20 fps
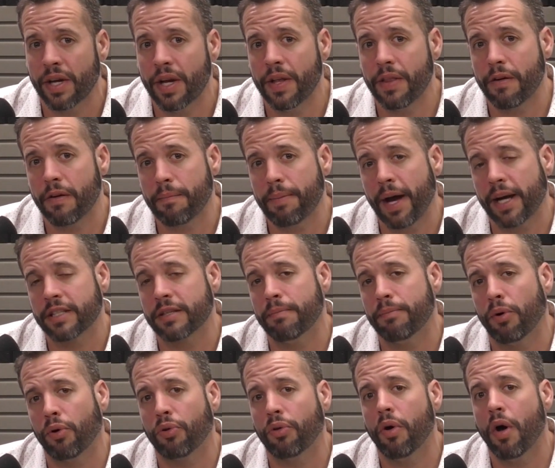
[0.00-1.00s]
their impacts on
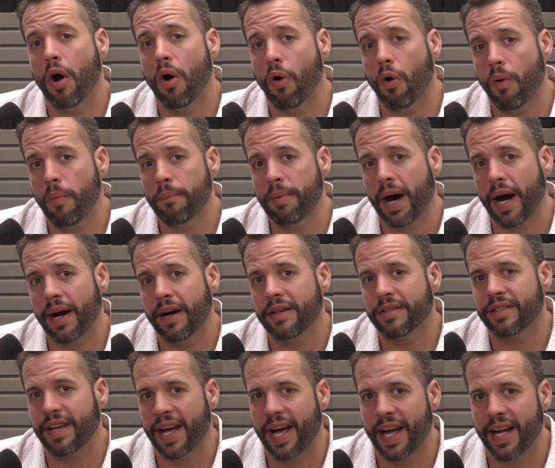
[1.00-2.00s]
both home
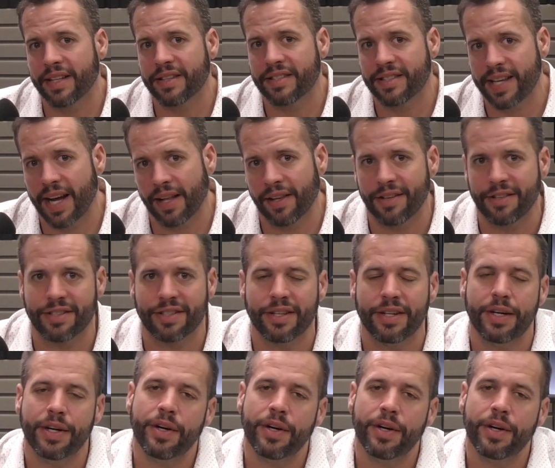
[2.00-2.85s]
buyers and sellers.